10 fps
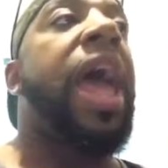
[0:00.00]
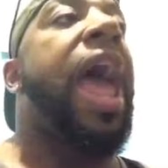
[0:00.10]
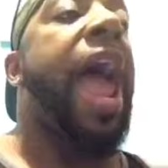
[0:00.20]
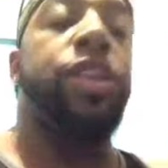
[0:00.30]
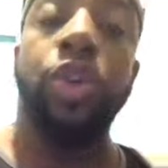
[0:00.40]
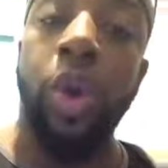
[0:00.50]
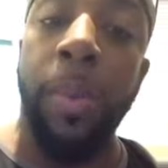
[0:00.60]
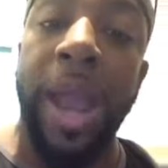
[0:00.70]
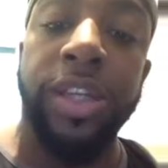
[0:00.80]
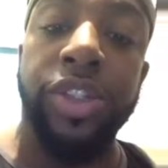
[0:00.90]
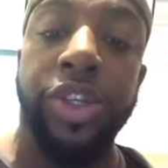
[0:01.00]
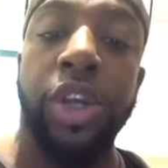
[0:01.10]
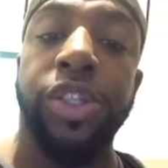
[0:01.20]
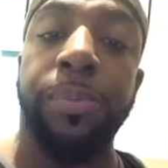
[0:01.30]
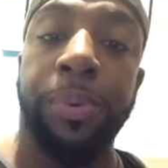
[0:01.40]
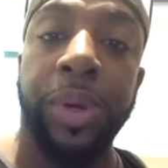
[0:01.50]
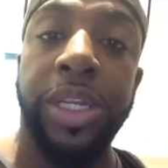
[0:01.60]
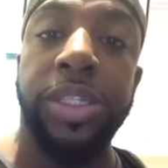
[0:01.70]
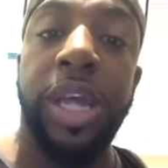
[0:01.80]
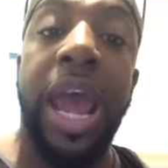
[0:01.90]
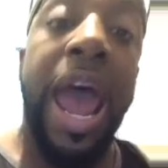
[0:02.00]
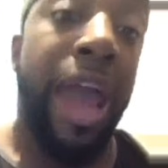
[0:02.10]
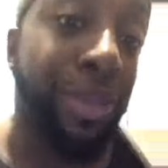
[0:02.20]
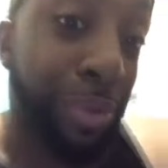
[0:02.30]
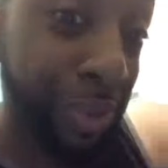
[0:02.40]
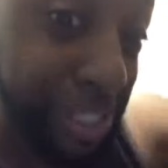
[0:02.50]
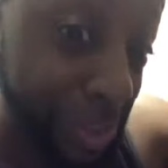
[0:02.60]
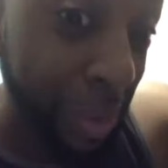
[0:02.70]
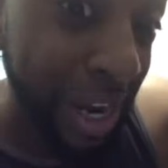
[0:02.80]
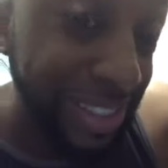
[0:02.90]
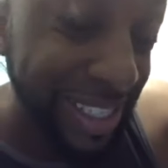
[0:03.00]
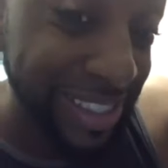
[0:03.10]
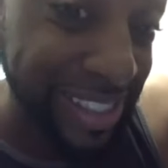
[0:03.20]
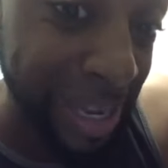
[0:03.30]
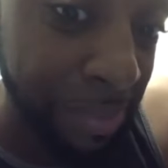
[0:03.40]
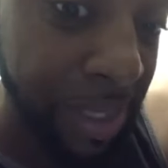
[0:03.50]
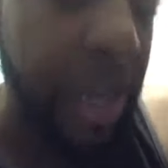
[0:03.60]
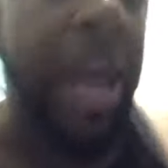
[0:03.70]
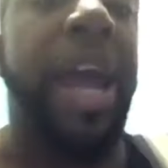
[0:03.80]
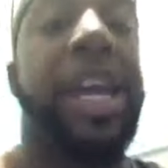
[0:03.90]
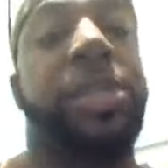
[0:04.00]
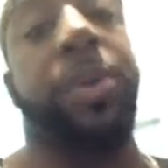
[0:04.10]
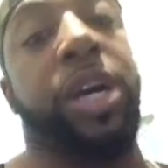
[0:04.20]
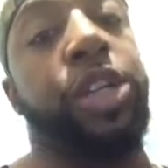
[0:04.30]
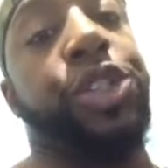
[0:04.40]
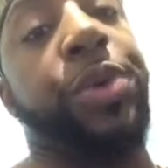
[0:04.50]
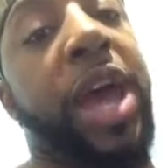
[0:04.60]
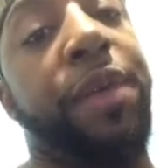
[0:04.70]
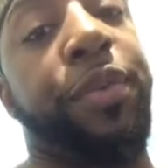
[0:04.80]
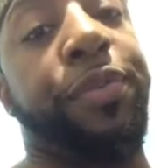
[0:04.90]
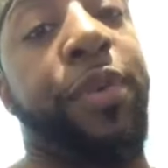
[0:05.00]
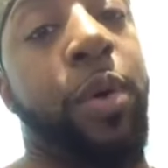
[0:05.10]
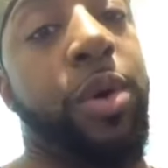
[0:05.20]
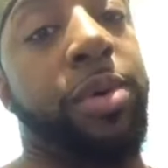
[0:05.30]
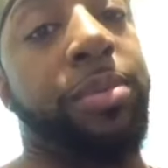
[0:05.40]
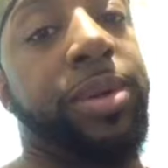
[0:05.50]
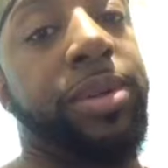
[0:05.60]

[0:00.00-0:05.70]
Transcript: And you go back to church and preach. And the reason why it's accepted is because you have a form.